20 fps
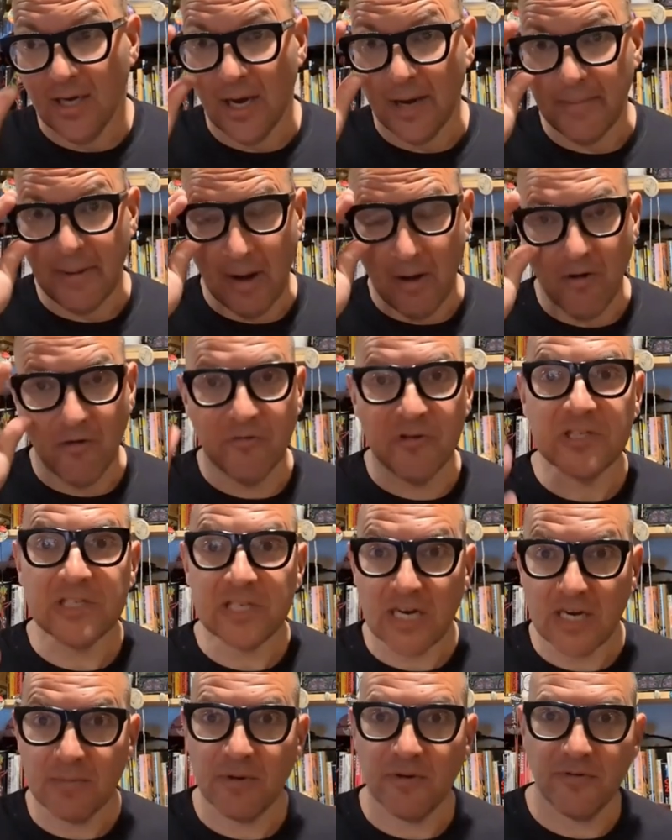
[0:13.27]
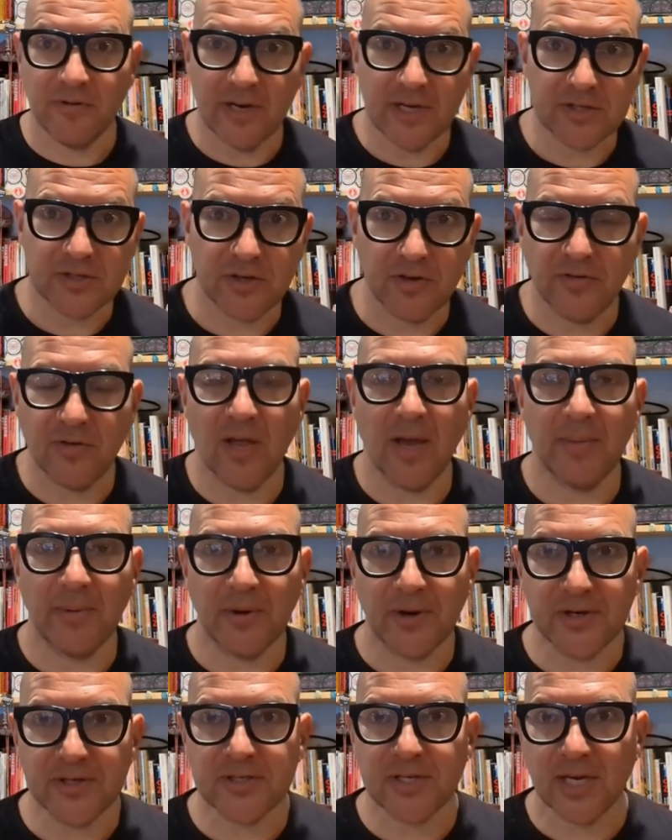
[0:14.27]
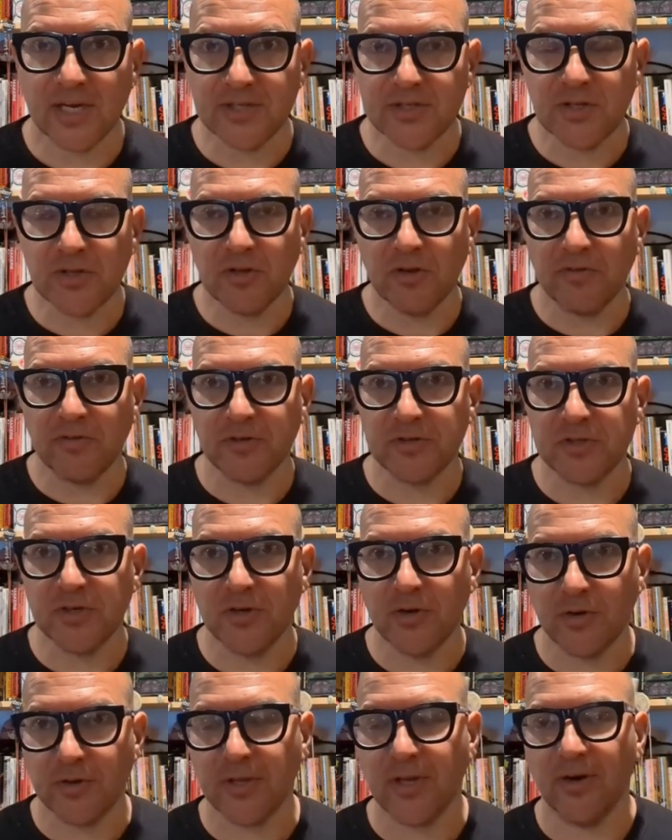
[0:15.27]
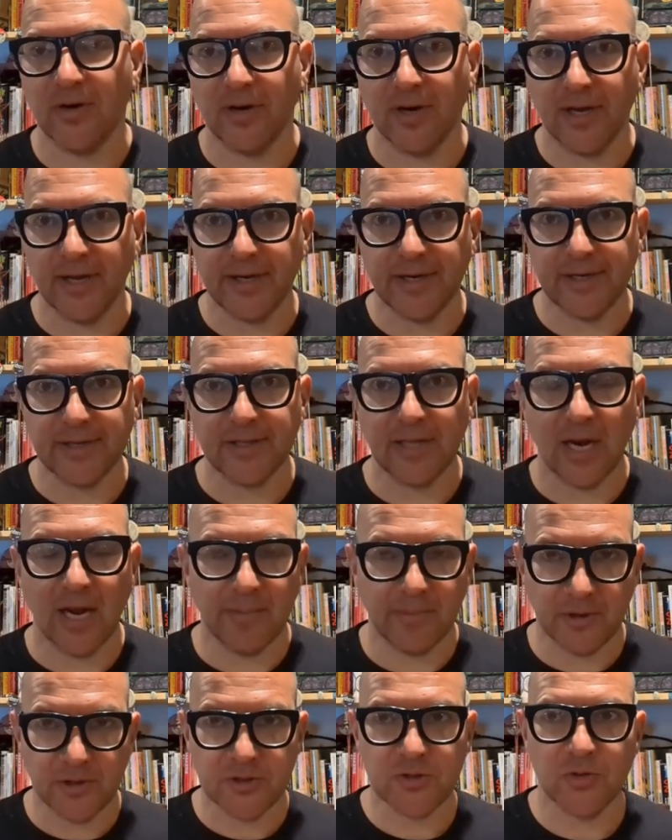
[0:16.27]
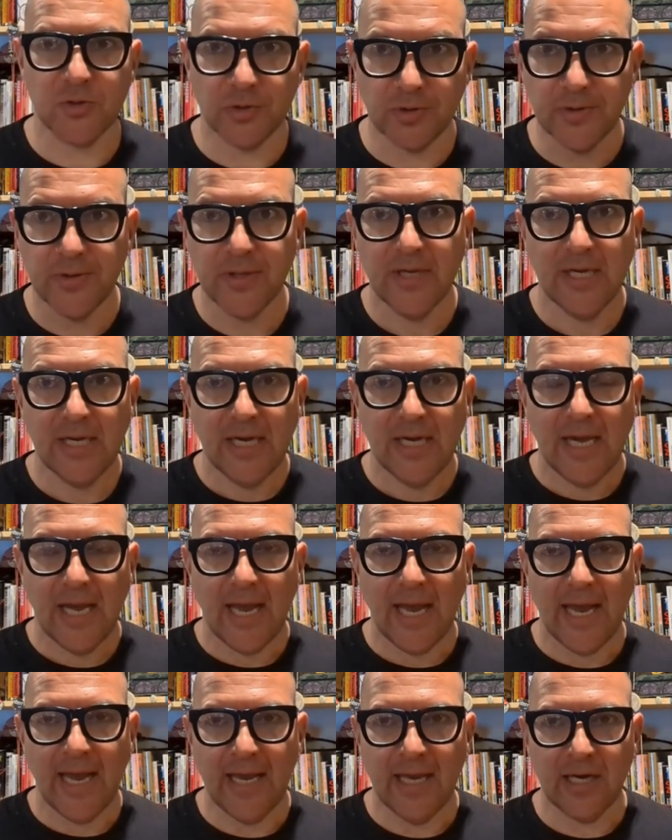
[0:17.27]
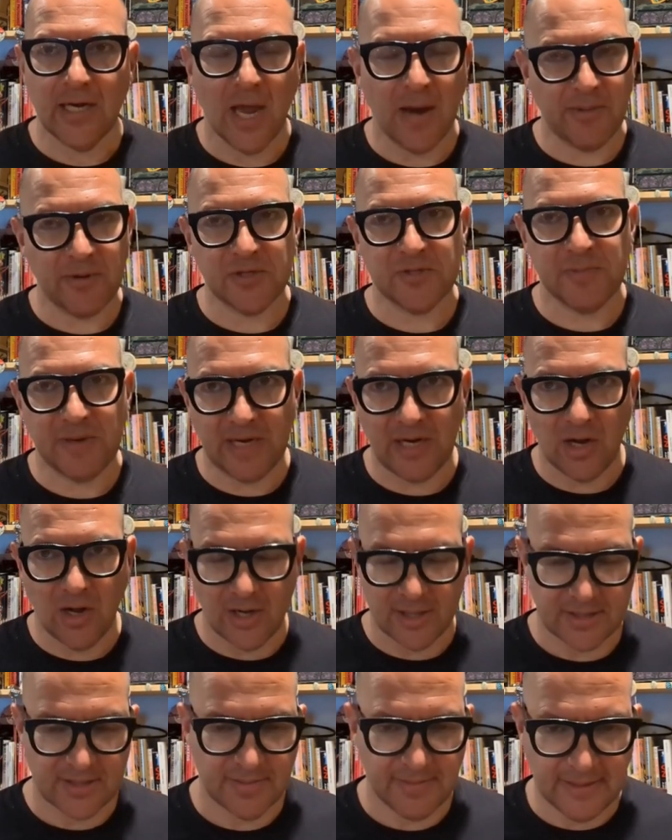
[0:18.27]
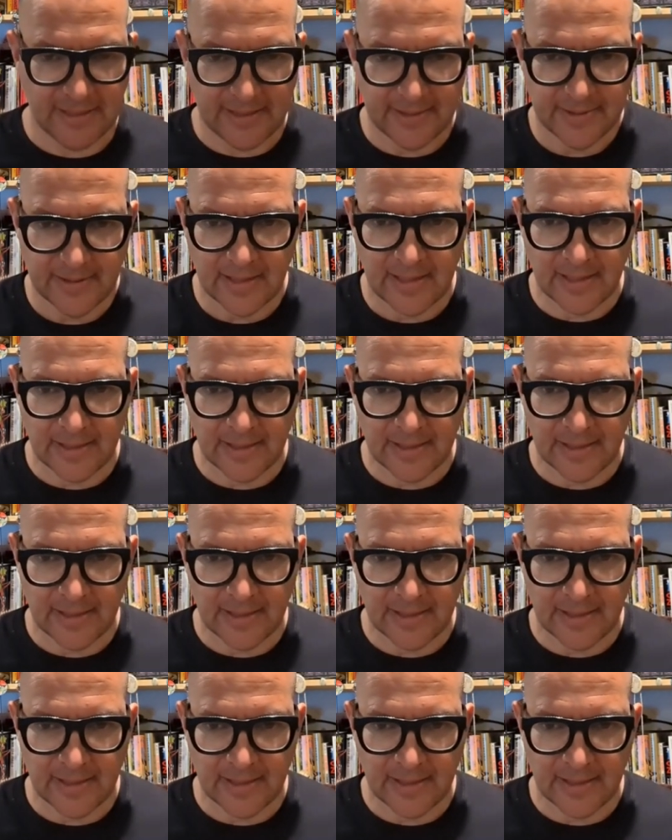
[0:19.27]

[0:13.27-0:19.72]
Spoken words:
I'm now a visiting professor of library science at the University of North Carolina at the Library School, and libraries mean a lot to me.